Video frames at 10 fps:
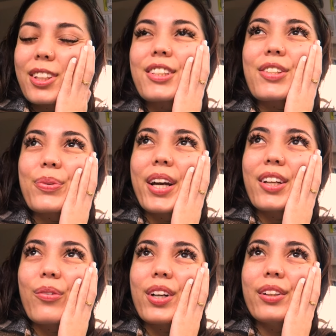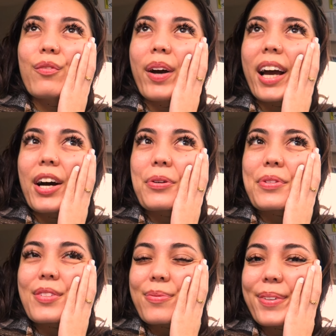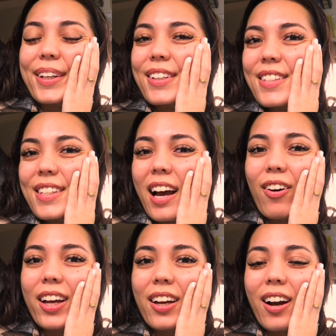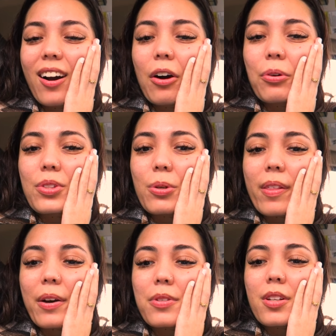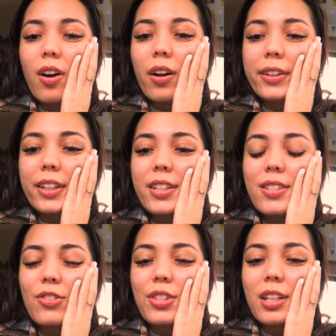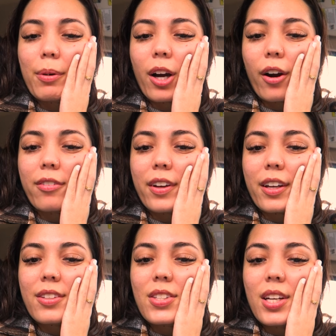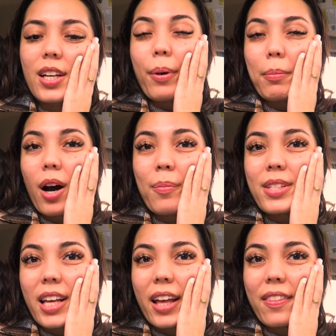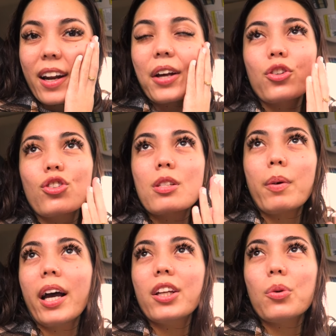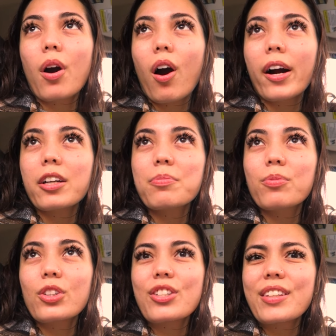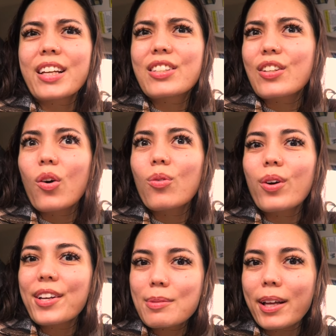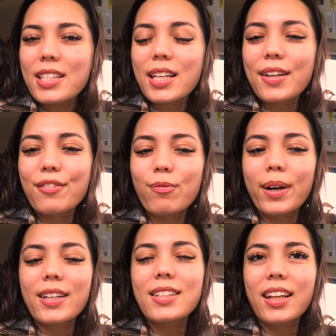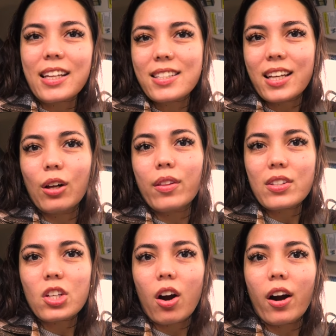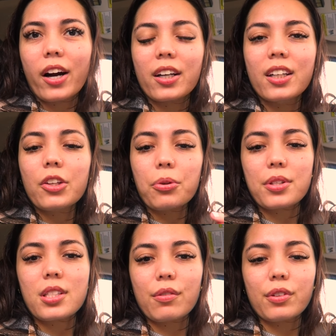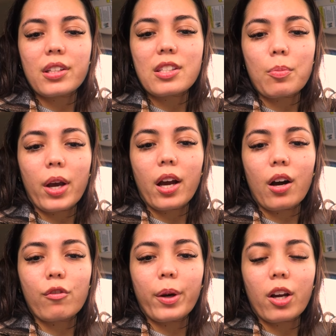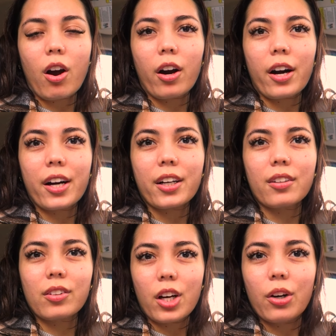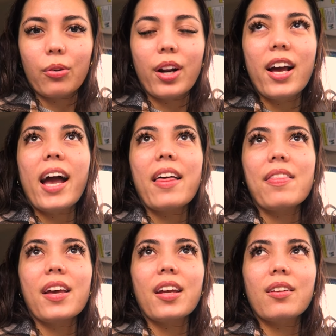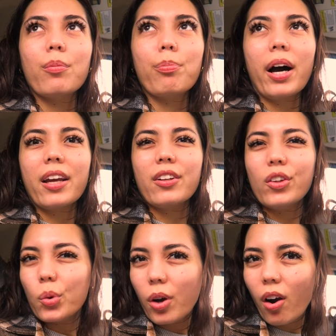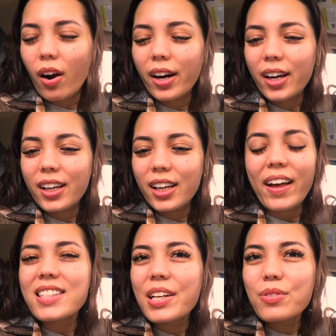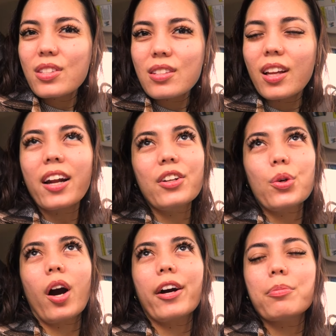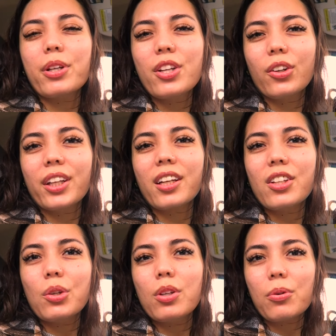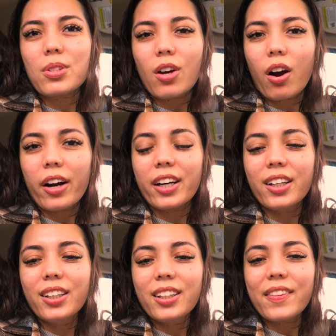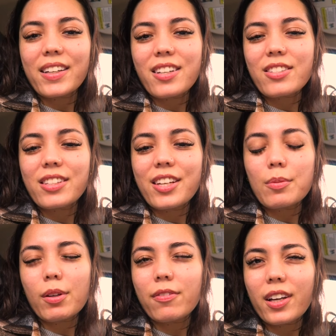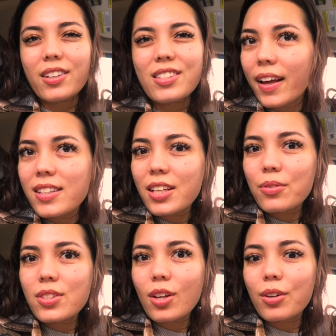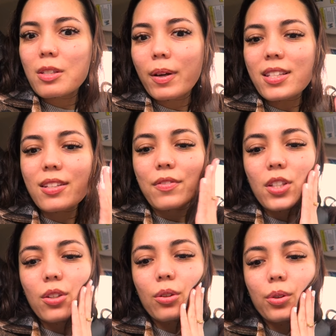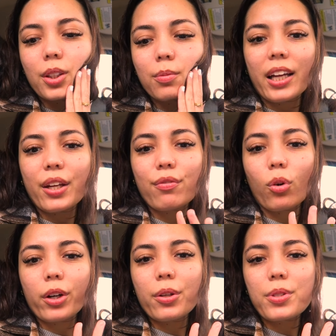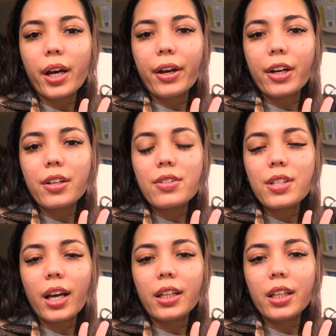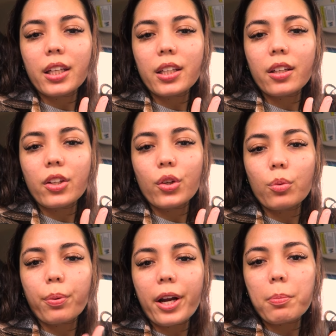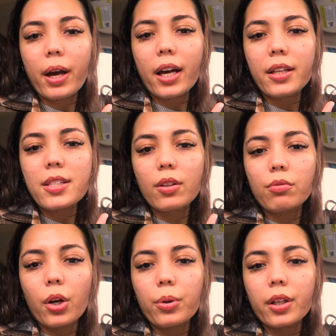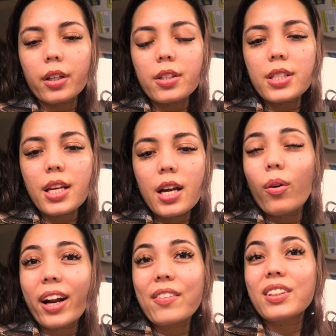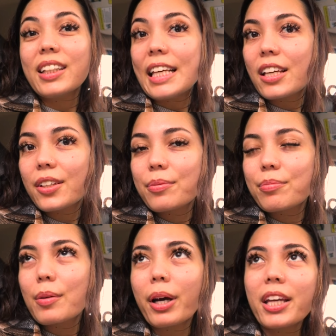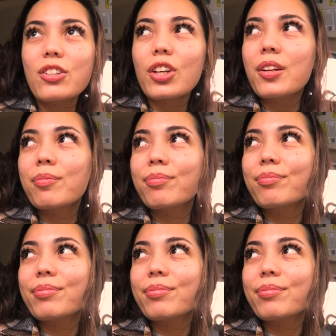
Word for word: This is why I don't want to leave my house, because now I owe two thousand dollars just to get my car fixed. My mom said that I should just buy a new car, which is like so expensive, but like sell this car, use the difference to pay off my car loan, and then buy a new car. That sounds, not a new car, but you know, like a new used car that doesn't need to be fixed. That sounds so expensive too. I need four new tires. I need new brake pads and rotors. Oh, and I have a leak in my engine.